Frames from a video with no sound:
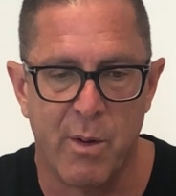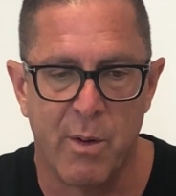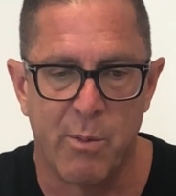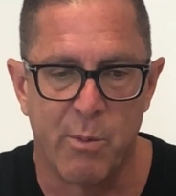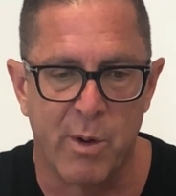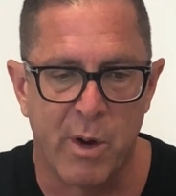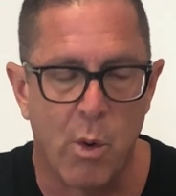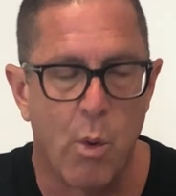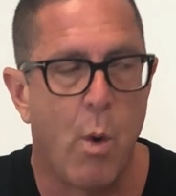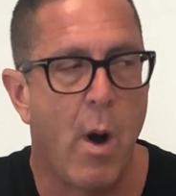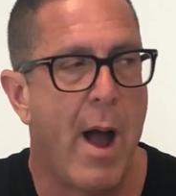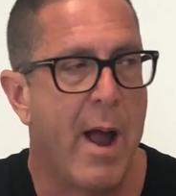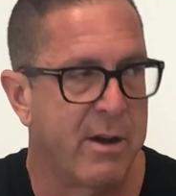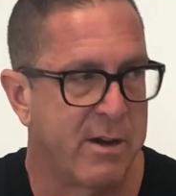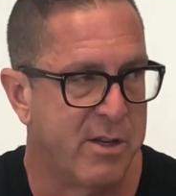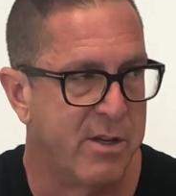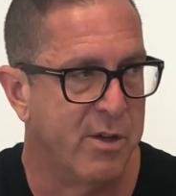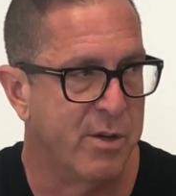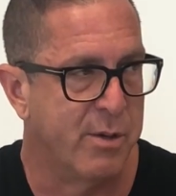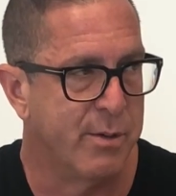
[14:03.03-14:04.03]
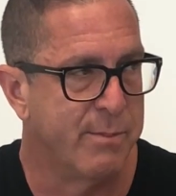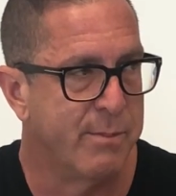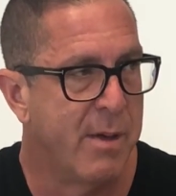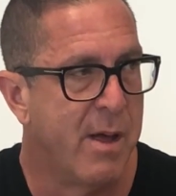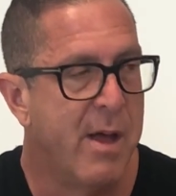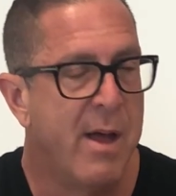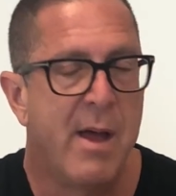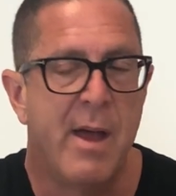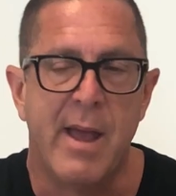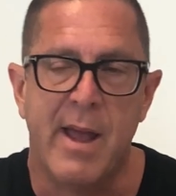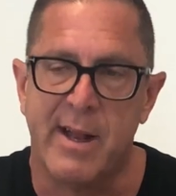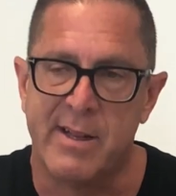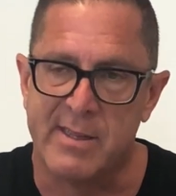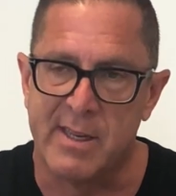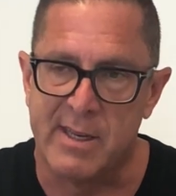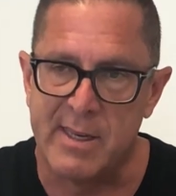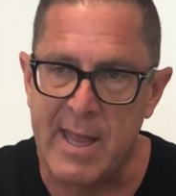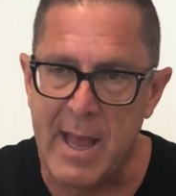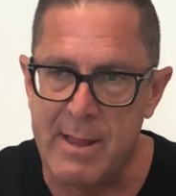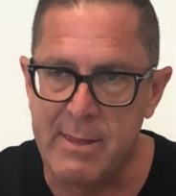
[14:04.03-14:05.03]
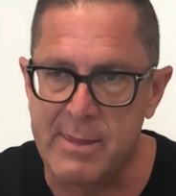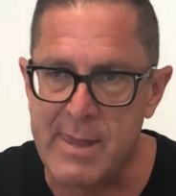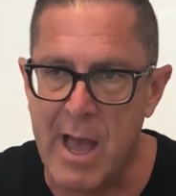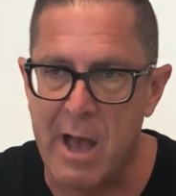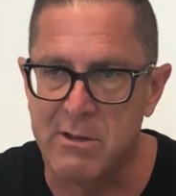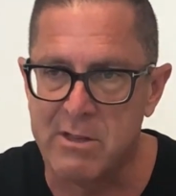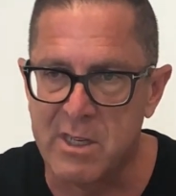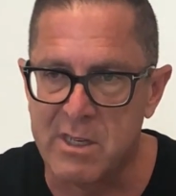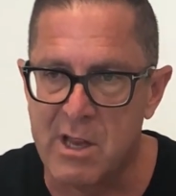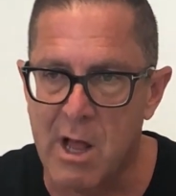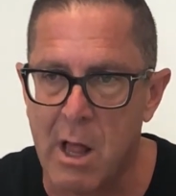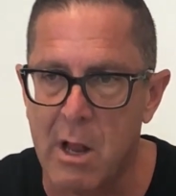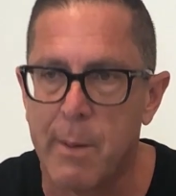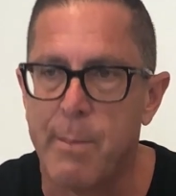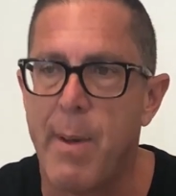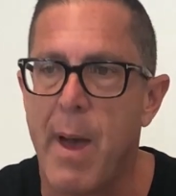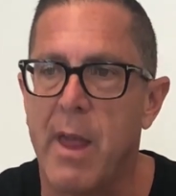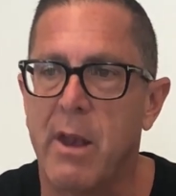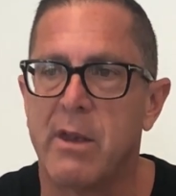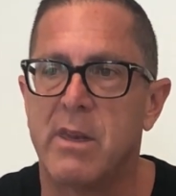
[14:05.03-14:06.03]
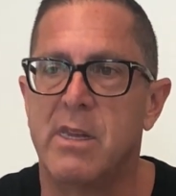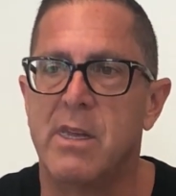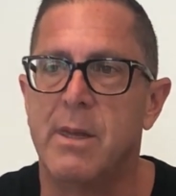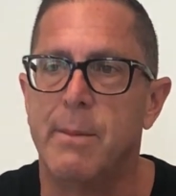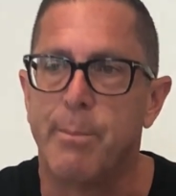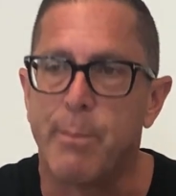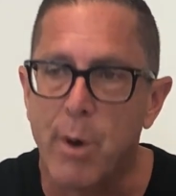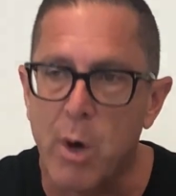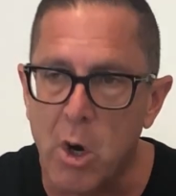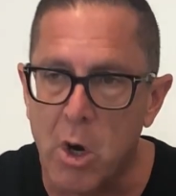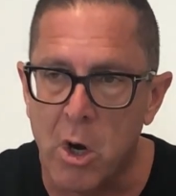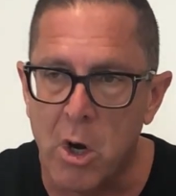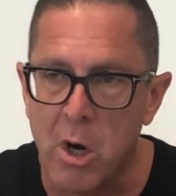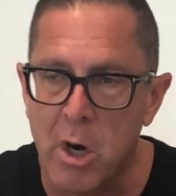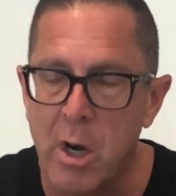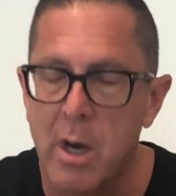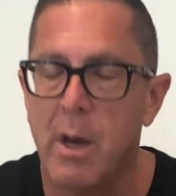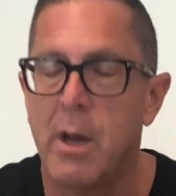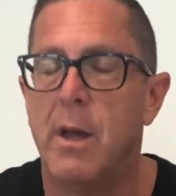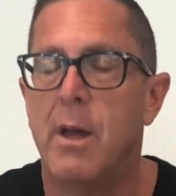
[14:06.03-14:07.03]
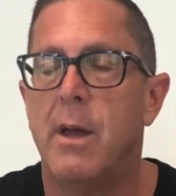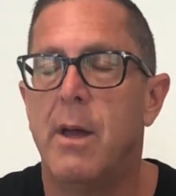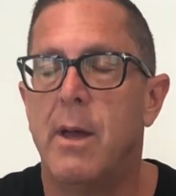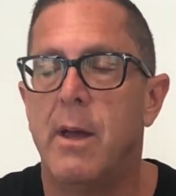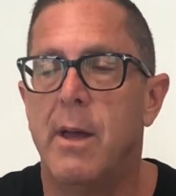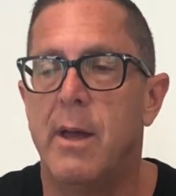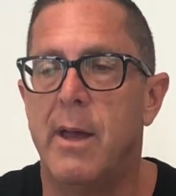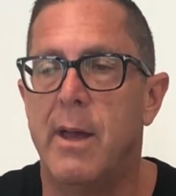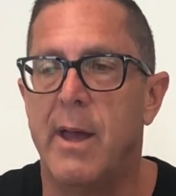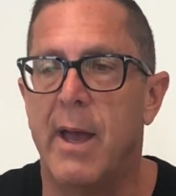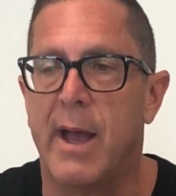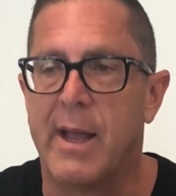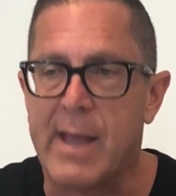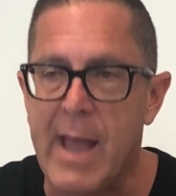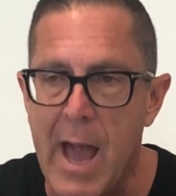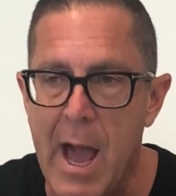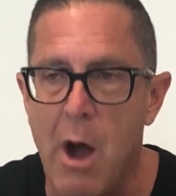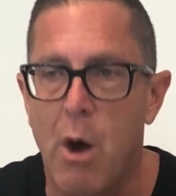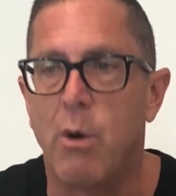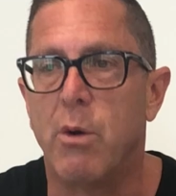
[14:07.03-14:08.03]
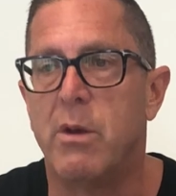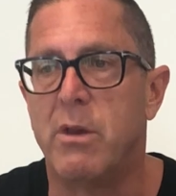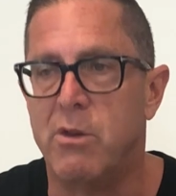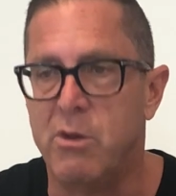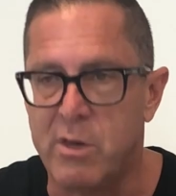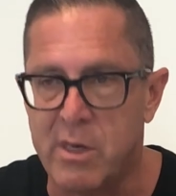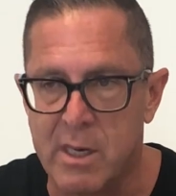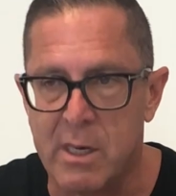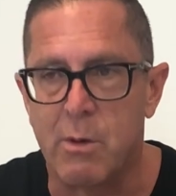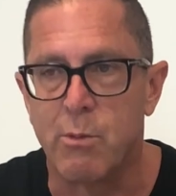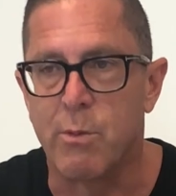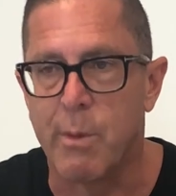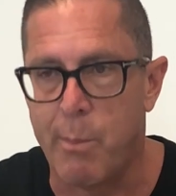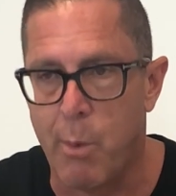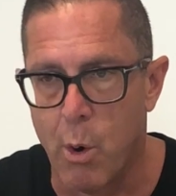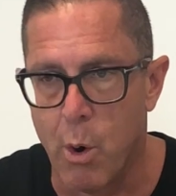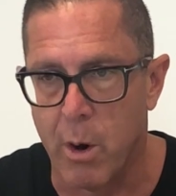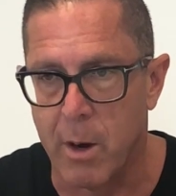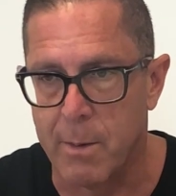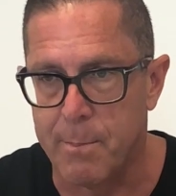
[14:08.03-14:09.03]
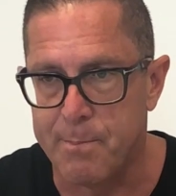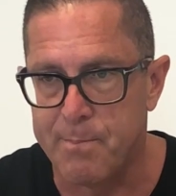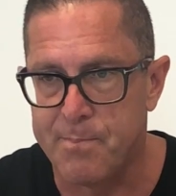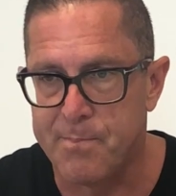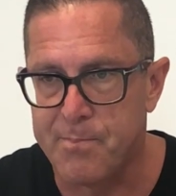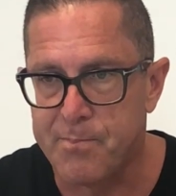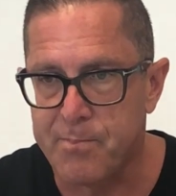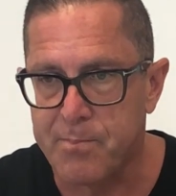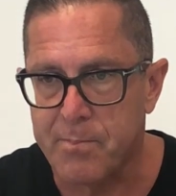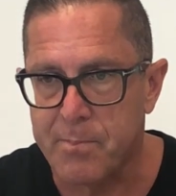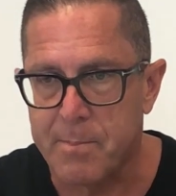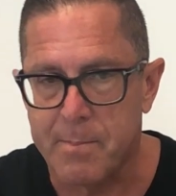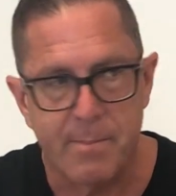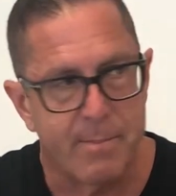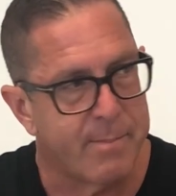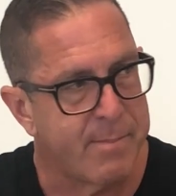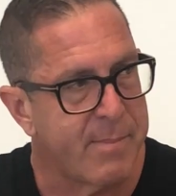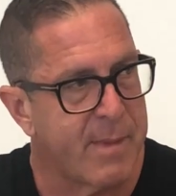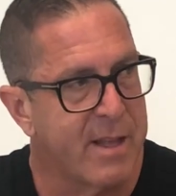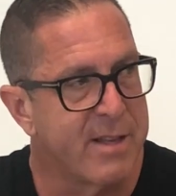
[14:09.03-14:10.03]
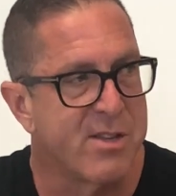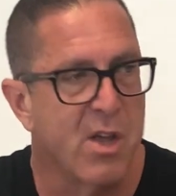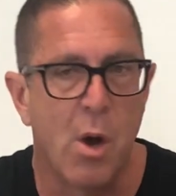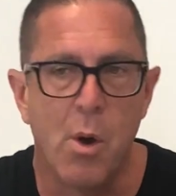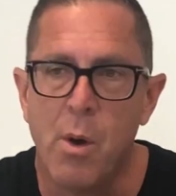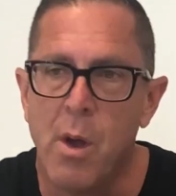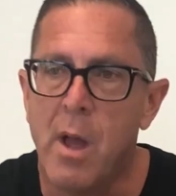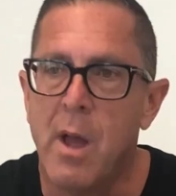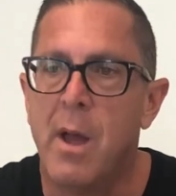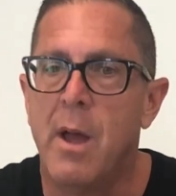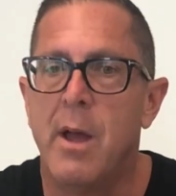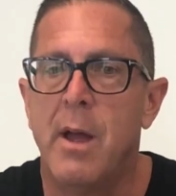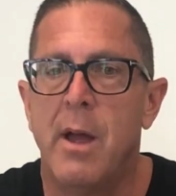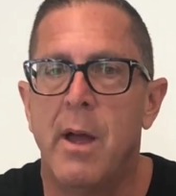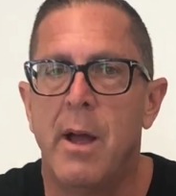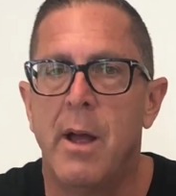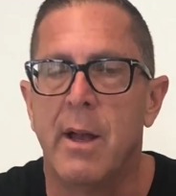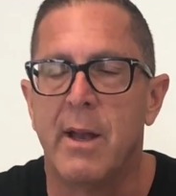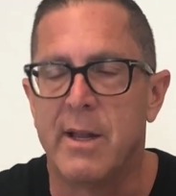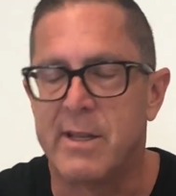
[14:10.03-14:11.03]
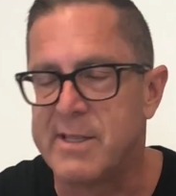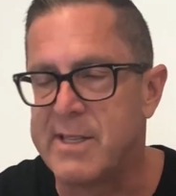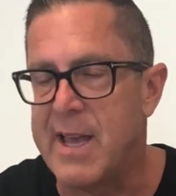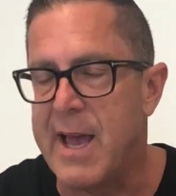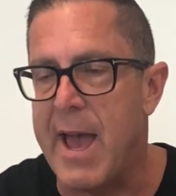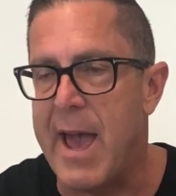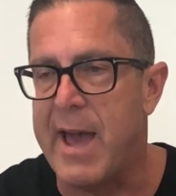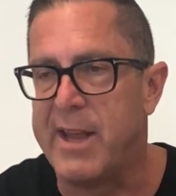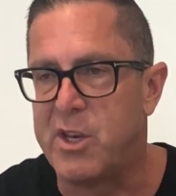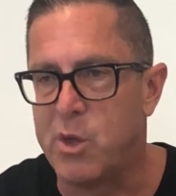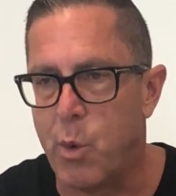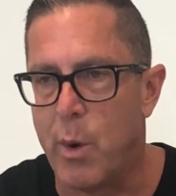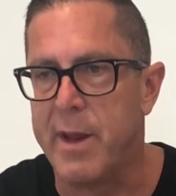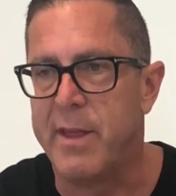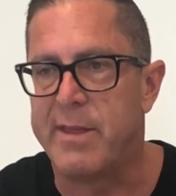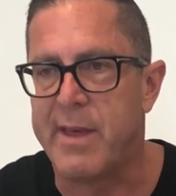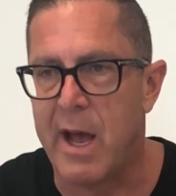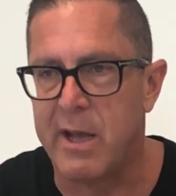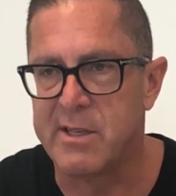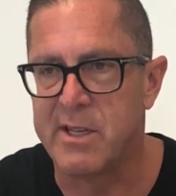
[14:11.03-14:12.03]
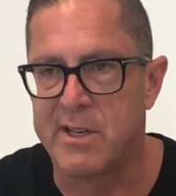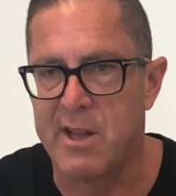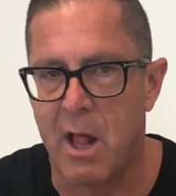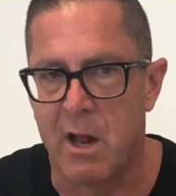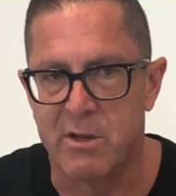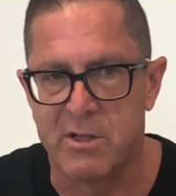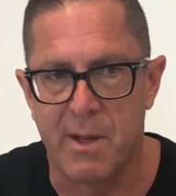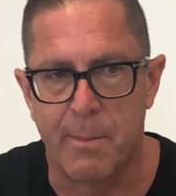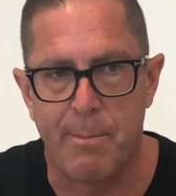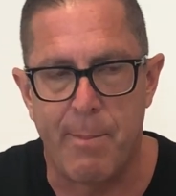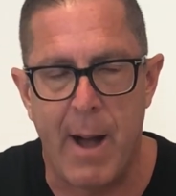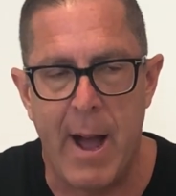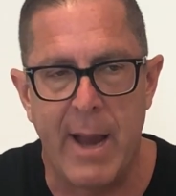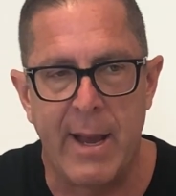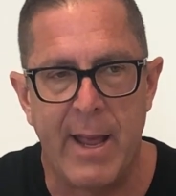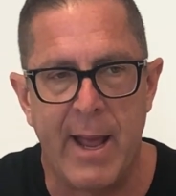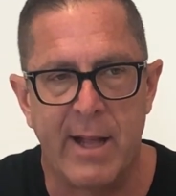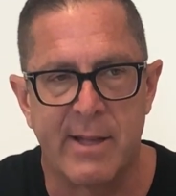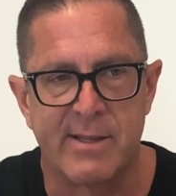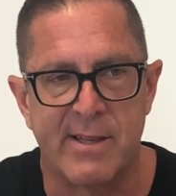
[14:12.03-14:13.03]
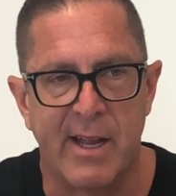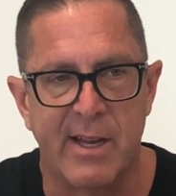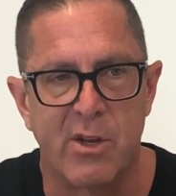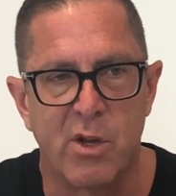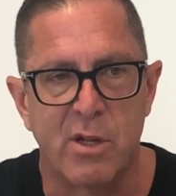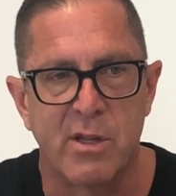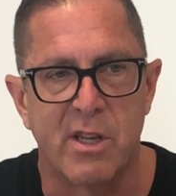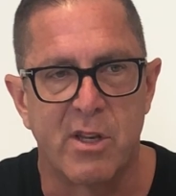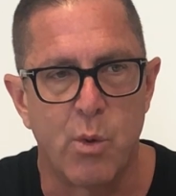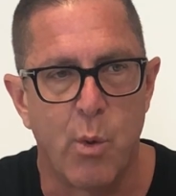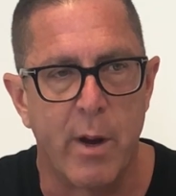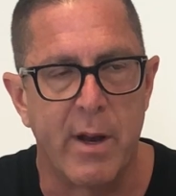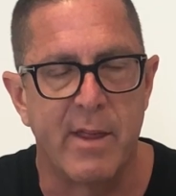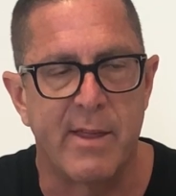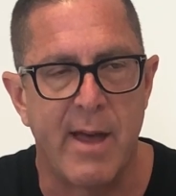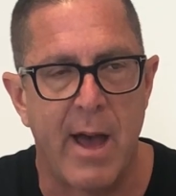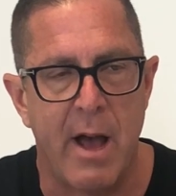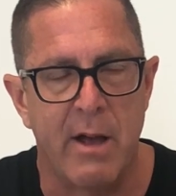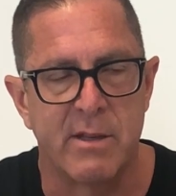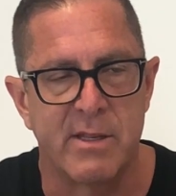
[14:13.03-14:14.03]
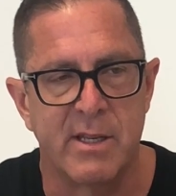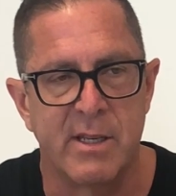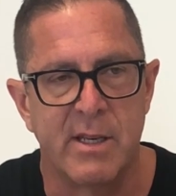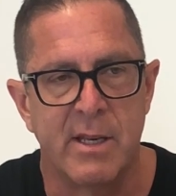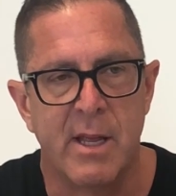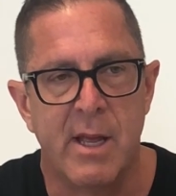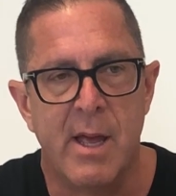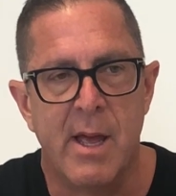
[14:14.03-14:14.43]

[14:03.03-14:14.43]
required to, it's a $10,000 penalty per account you didn't report. So let's say I had $20,000 on Binance and I took the $20,000